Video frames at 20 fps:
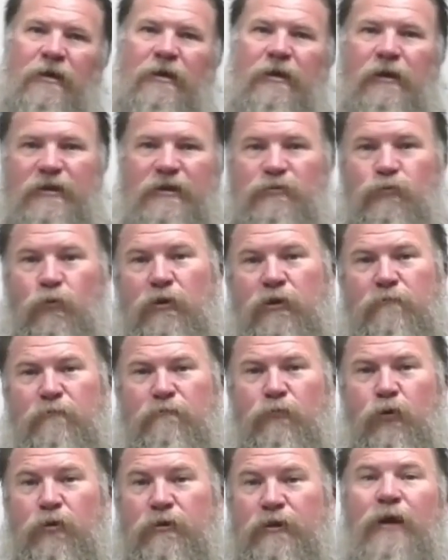Less Work,
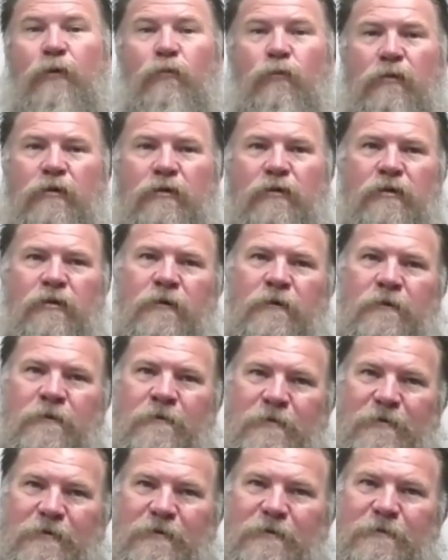More Network
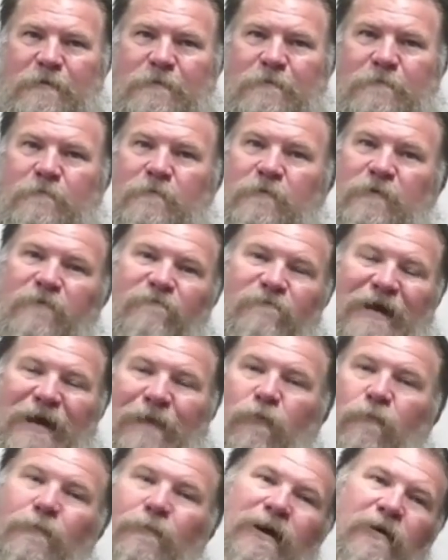with
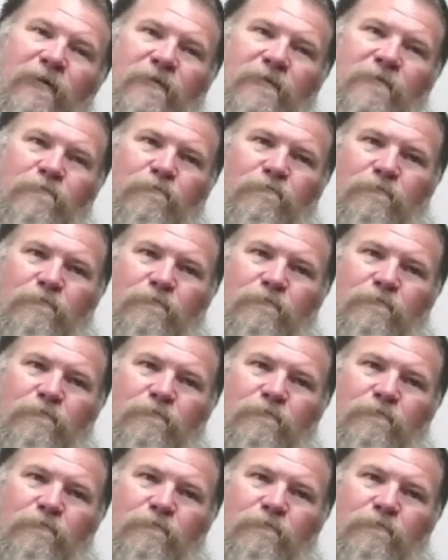Fiber Mountain.